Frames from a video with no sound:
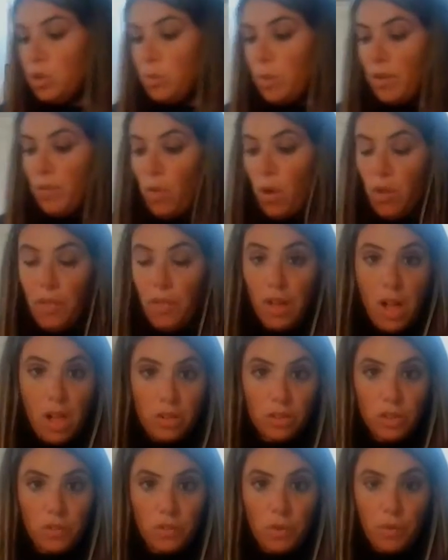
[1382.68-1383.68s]
we have all the
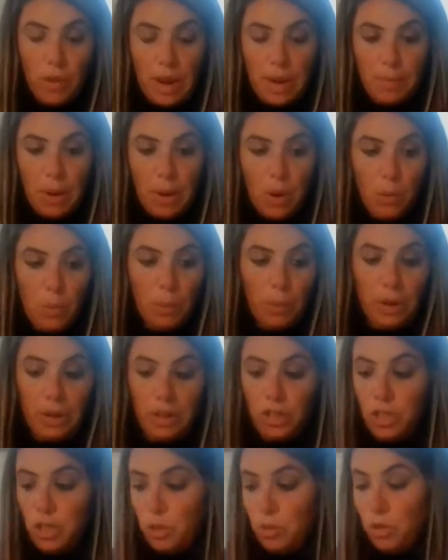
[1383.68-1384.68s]
colors of the rainbow. What we're
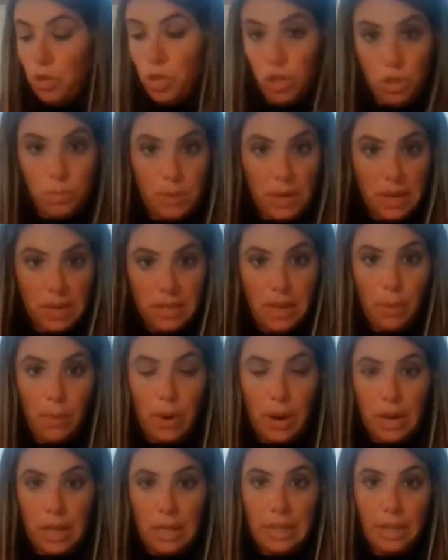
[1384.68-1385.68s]
going to do, just because I
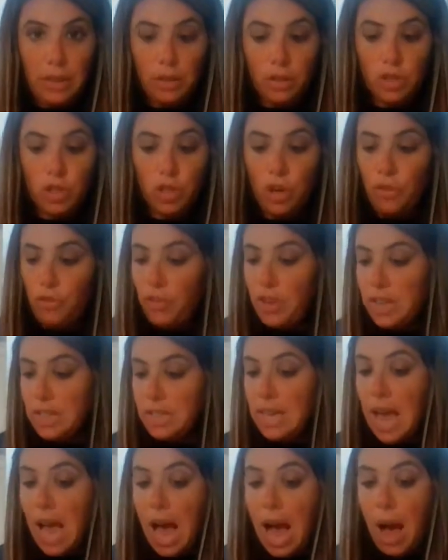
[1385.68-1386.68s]
want a cleaner surface,